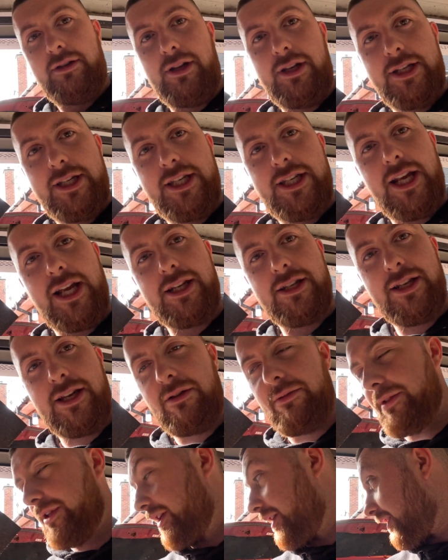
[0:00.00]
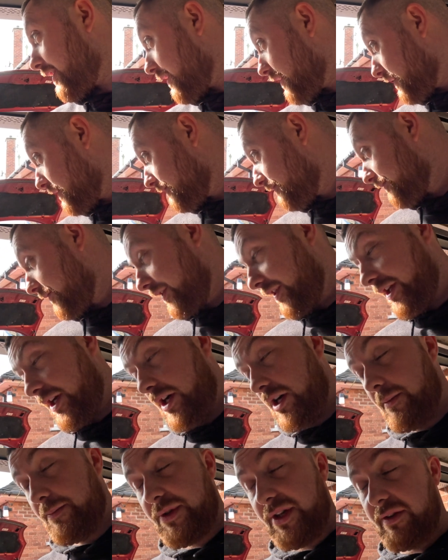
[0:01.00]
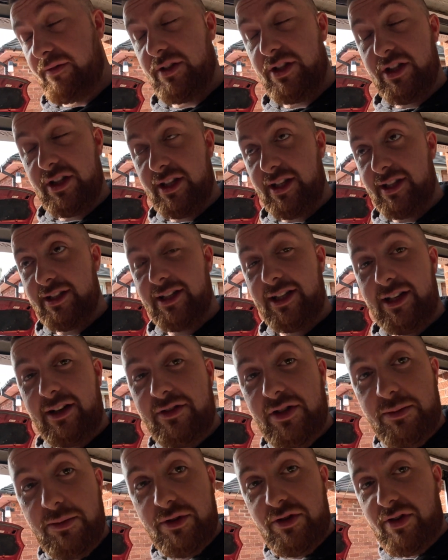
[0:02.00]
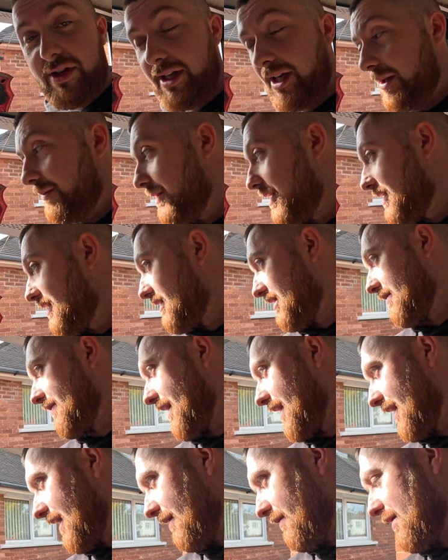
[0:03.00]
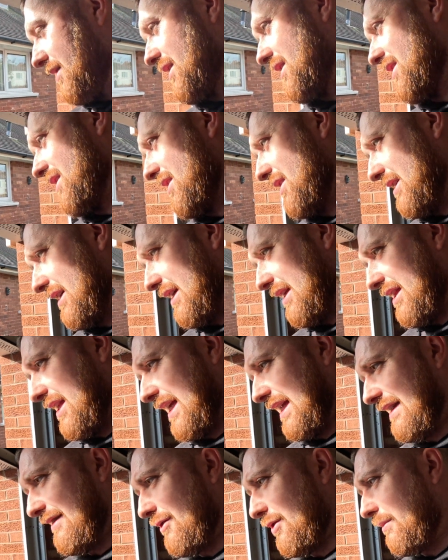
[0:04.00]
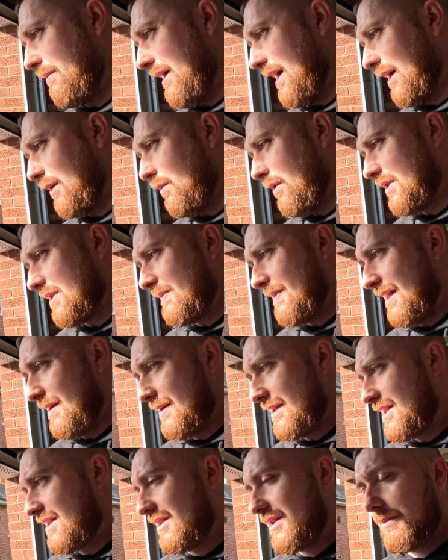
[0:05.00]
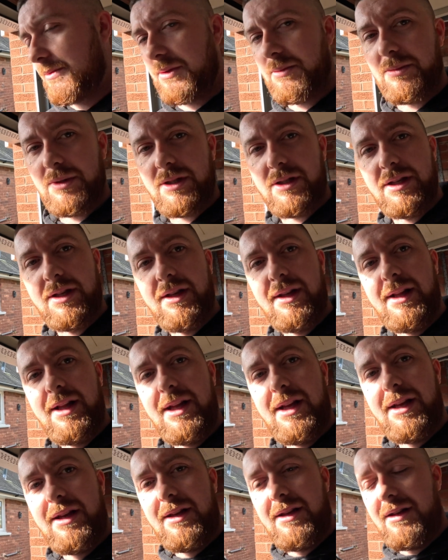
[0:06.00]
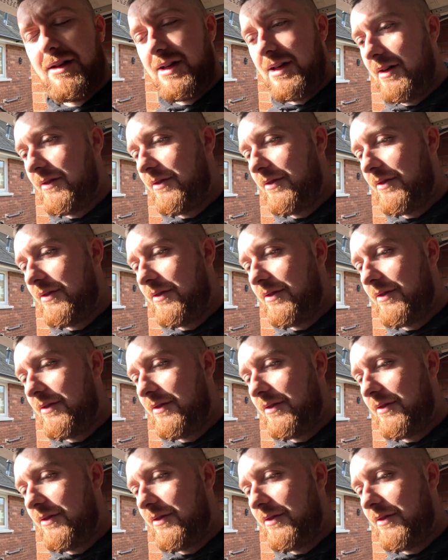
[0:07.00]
going to sand down the hubs. I haven't done that yet. I've just been trying to get the pistons back, which I think they're all back. One's being a bit stubborn, but I'll